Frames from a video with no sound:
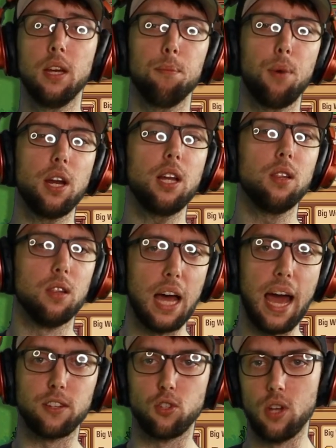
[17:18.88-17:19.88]
but it
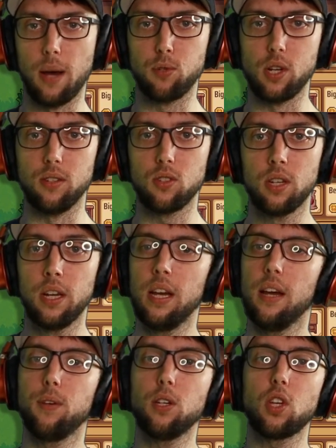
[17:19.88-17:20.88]
lacks substance.
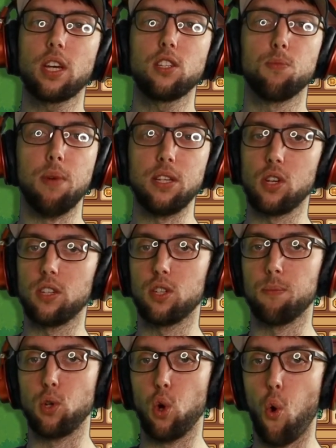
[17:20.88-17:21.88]
Feels like it's missing
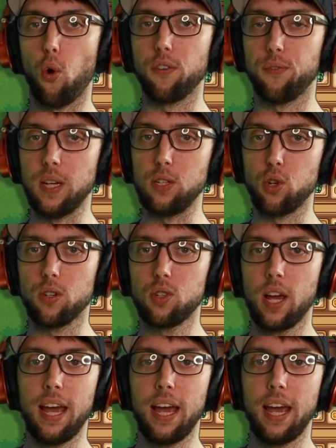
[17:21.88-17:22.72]
some core features